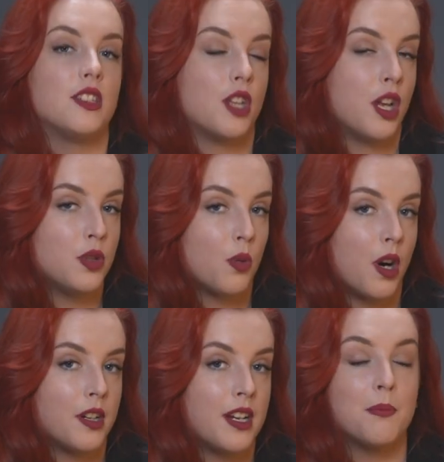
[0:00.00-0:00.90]
Don't
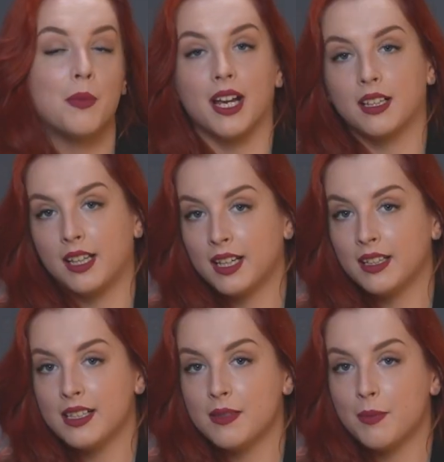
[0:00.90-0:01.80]
worry, by clicking
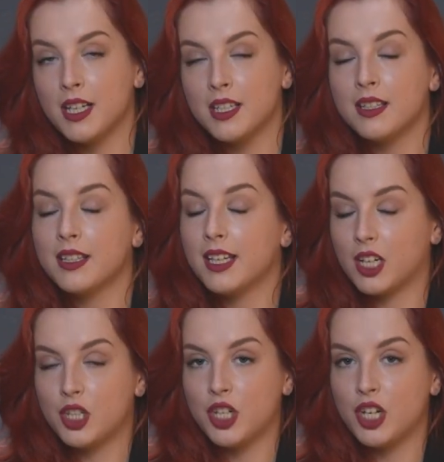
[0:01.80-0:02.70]
this button the
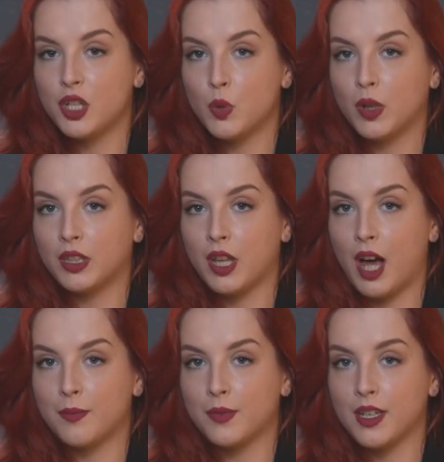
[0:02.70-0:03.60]
exchange will
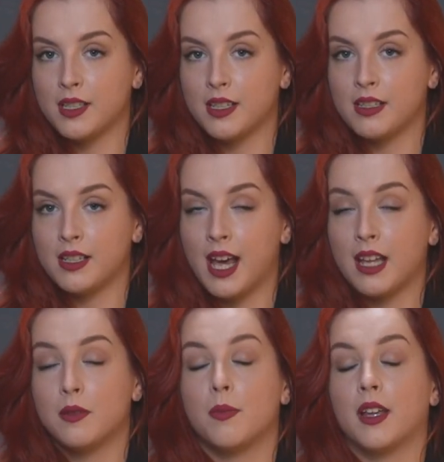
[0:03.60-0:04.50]
not process
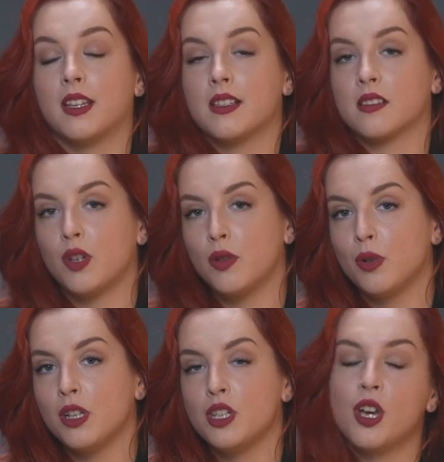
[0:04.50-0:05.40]
yet, but the screen
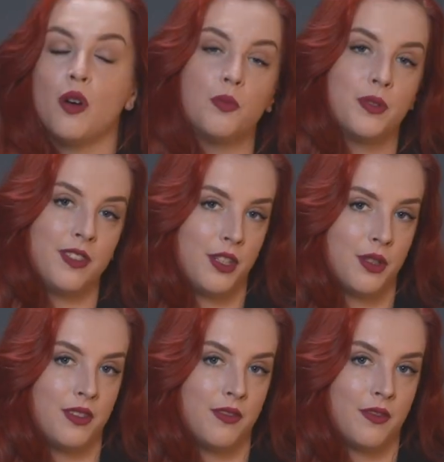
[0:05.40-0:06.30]
will show
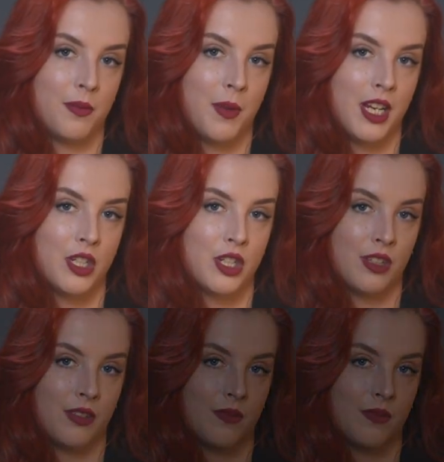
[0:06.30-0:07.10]
preview information.